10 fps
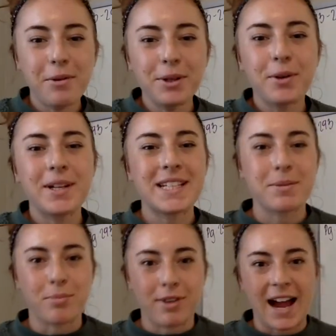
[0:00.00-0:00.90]
we're going to
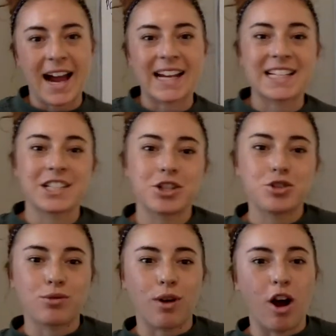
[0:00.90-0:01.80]
practice
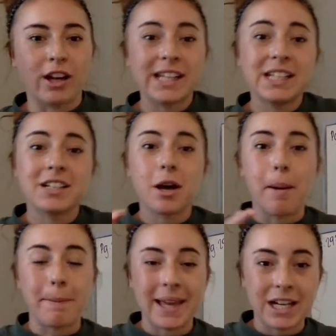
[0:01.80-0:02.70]
drawing a
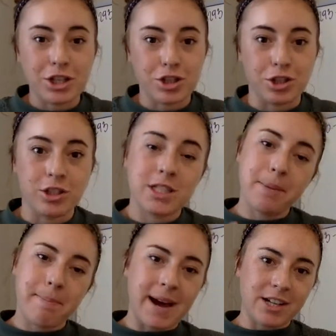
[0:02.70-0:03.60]
picture to
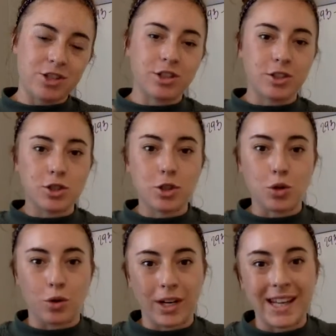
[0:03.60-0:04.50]
match the
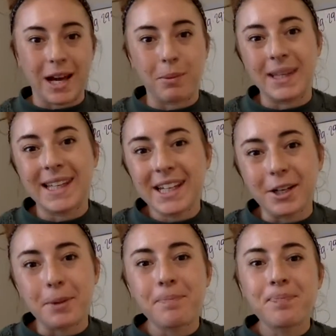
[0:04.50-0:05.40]
story that we
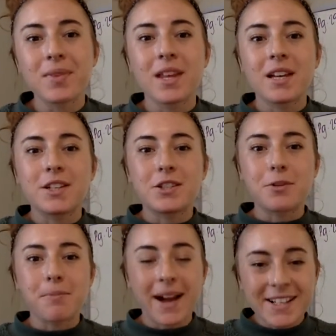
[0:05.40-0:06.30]
hear. So
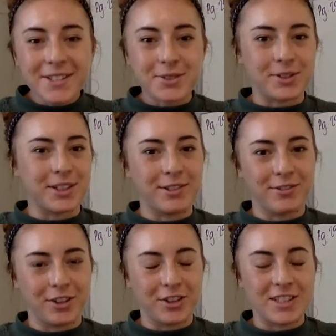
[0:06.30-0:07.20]
my story
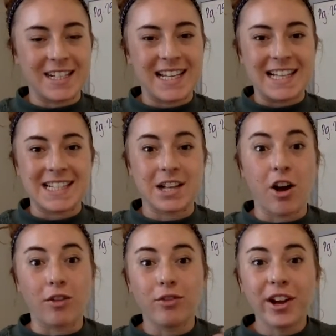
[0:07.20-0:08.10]
first is
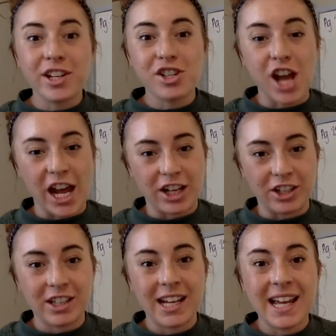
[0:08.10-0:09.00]
our friend
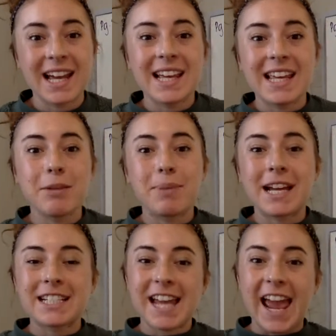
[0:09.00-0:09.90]
Cheddar. He
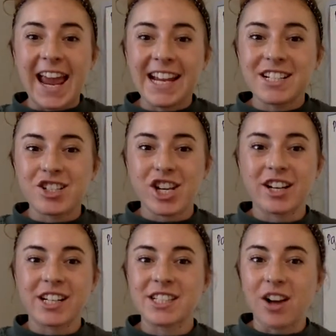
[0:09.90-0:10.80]
picked 8
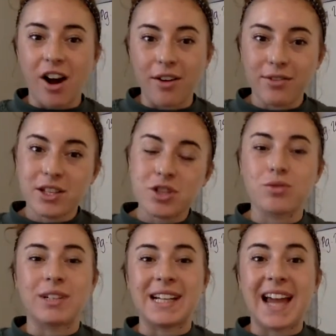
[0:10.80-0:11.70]
cherries off the
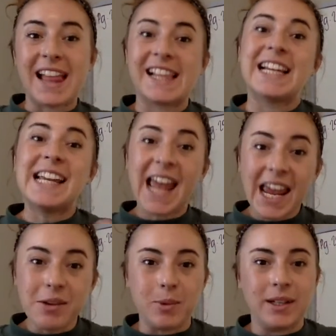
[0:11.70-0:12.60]
tree and then he
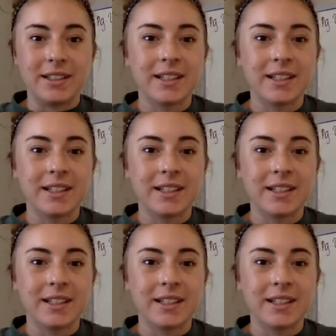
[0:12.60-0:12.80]
ate one.